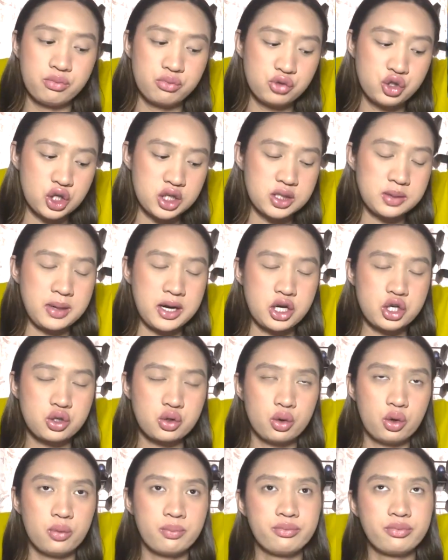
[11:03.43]
just make
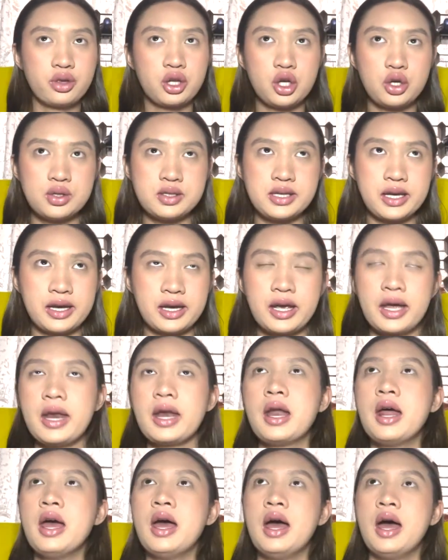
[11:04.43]
sure you sync it.